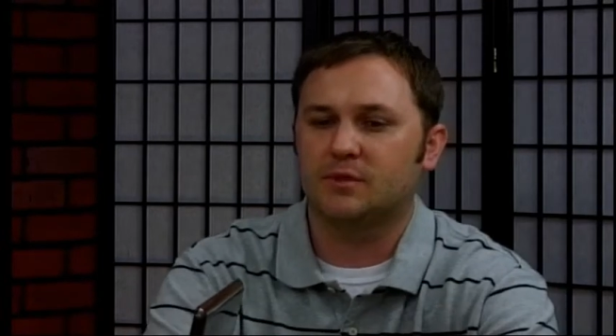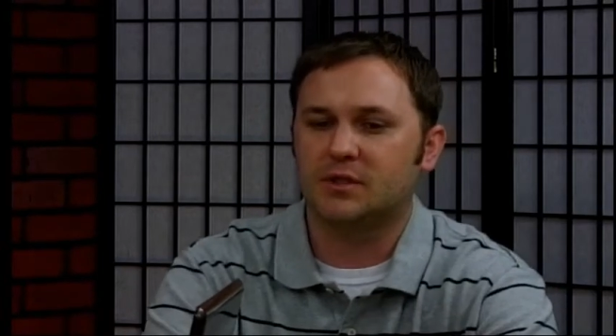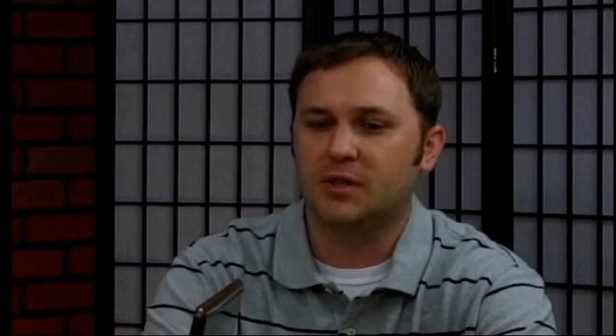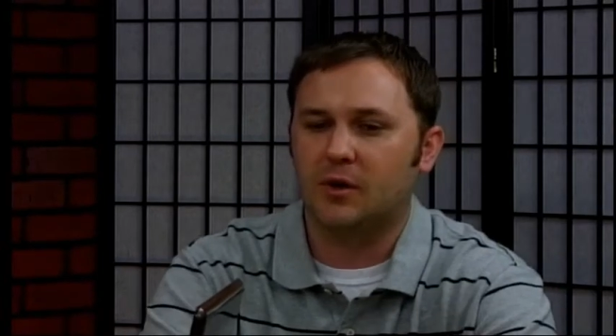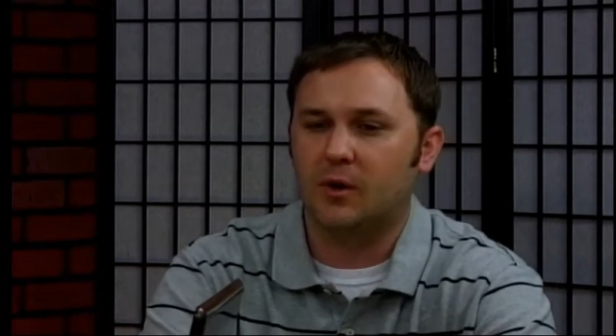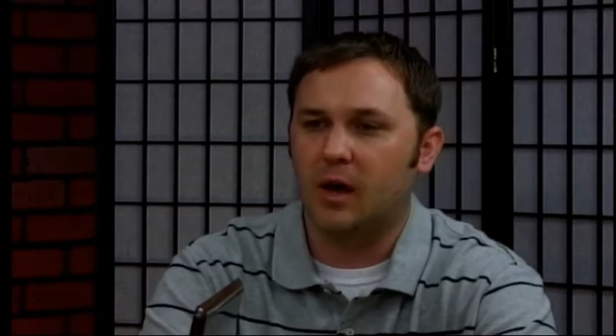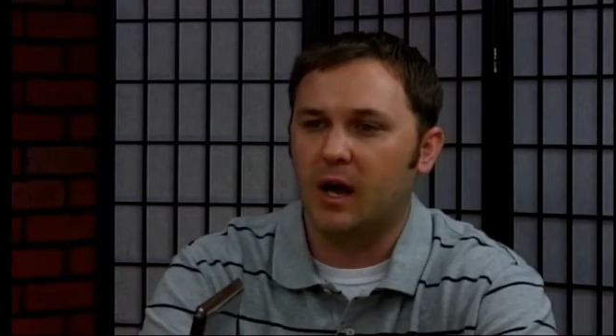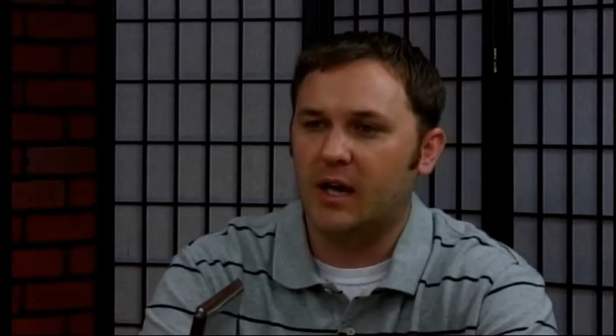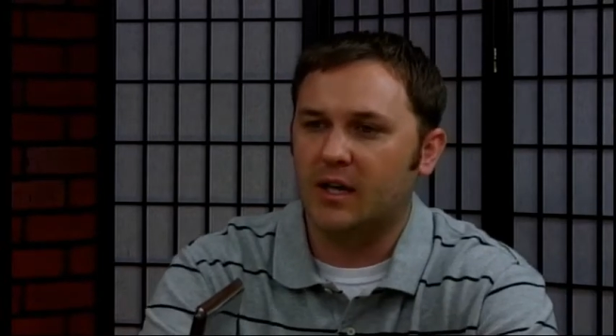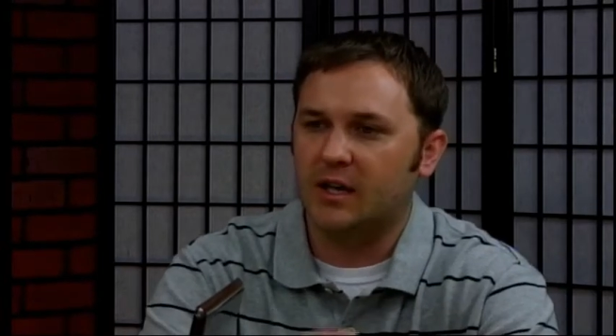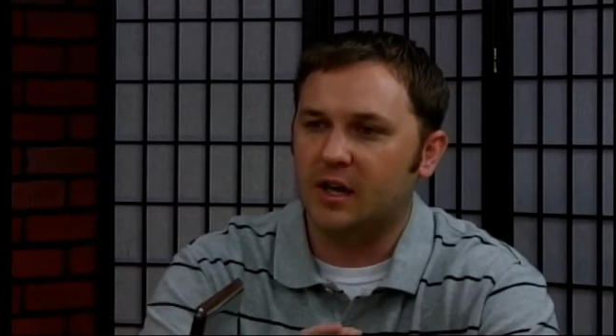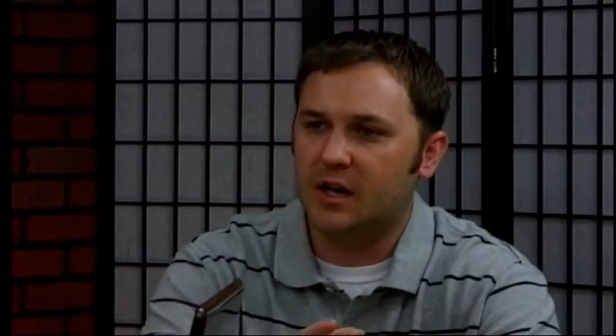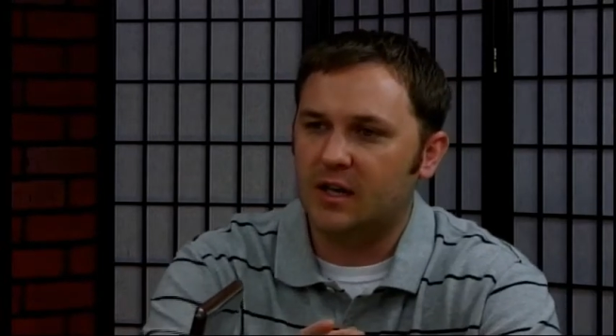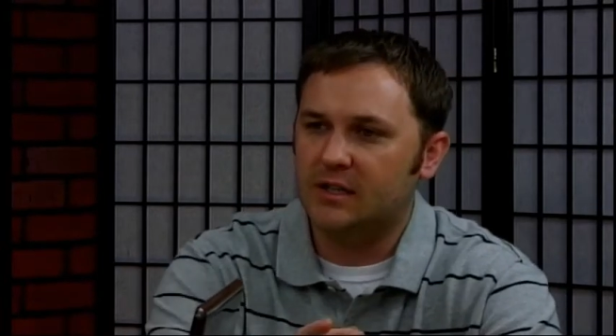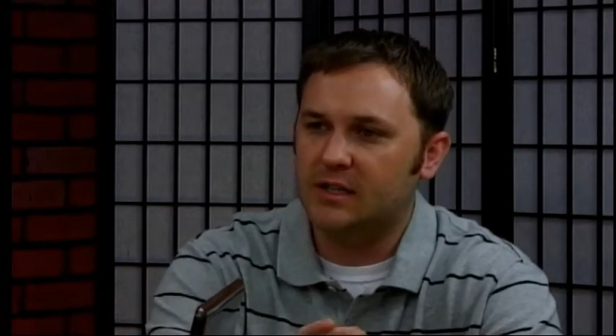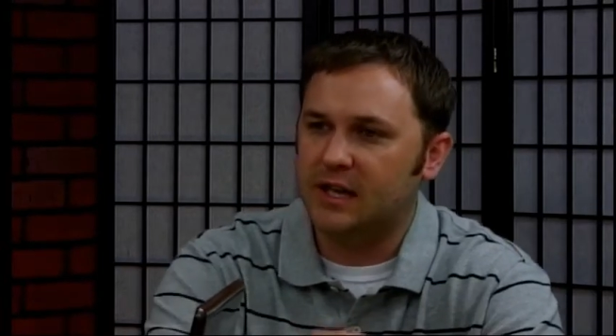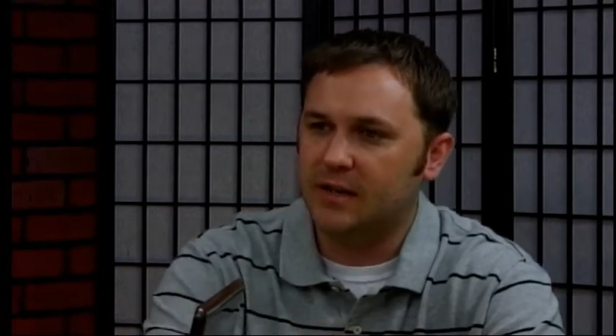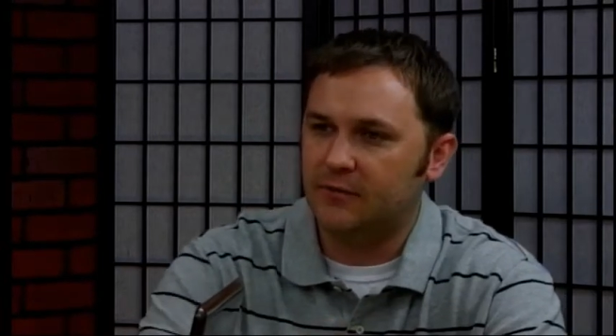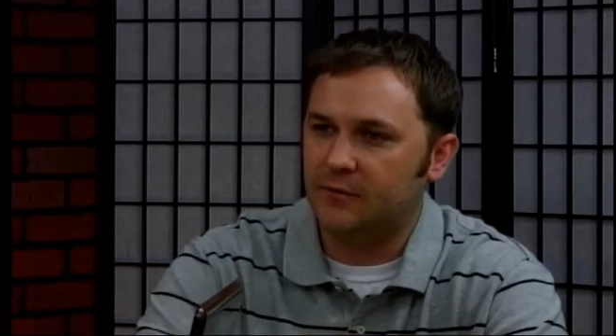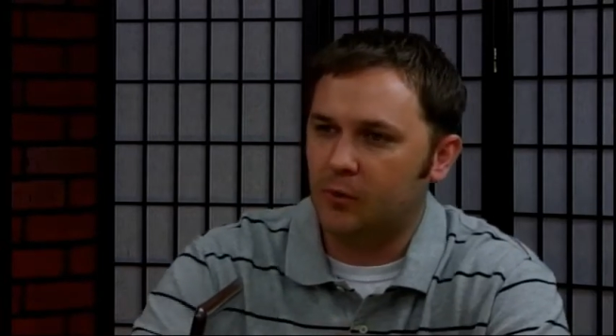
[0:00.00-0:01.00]
So a
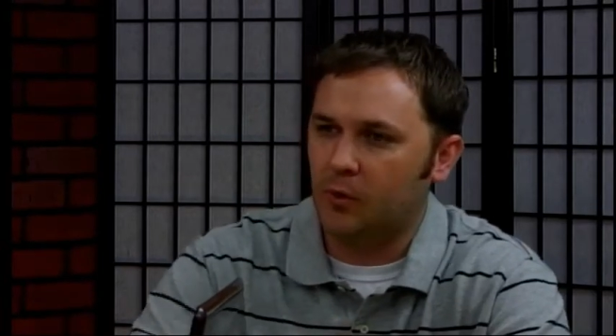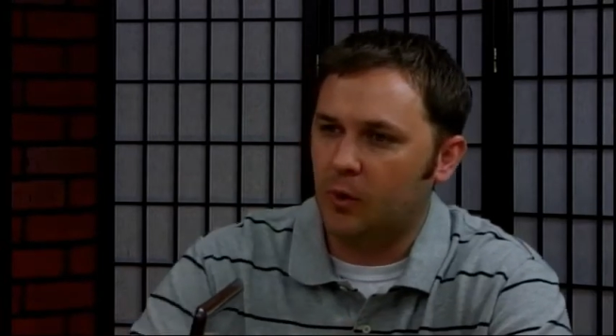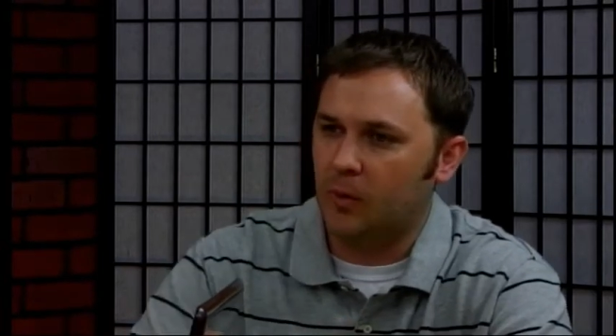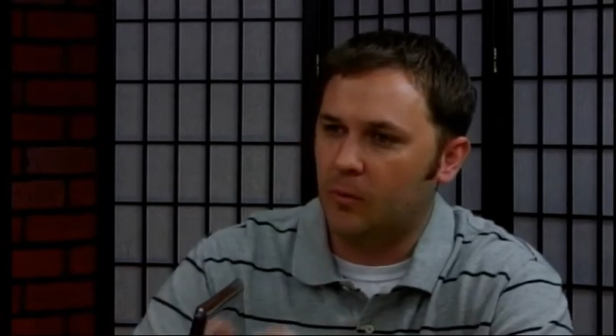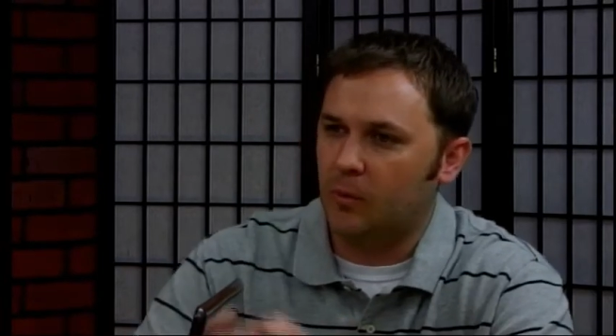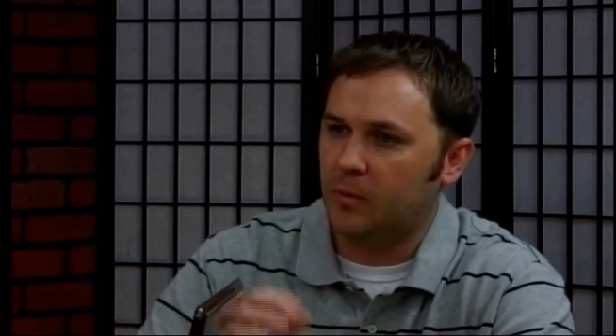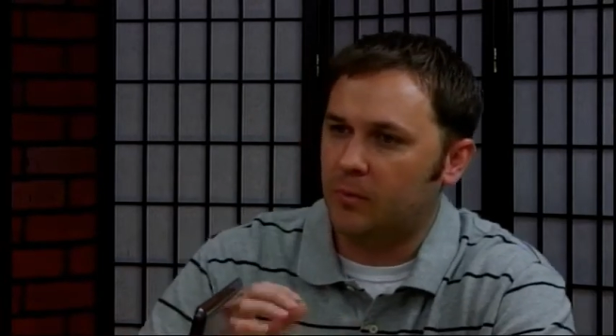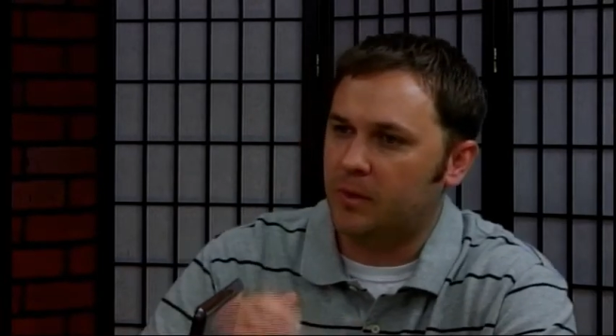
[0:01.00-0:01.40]
contact form